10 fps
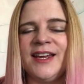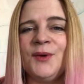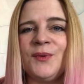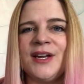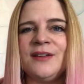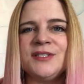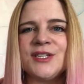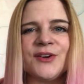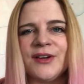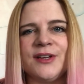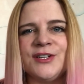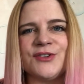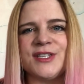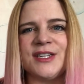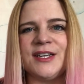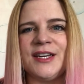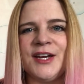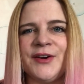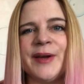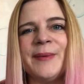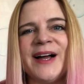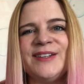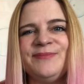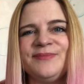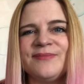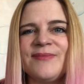and what else you're interested in hearing about.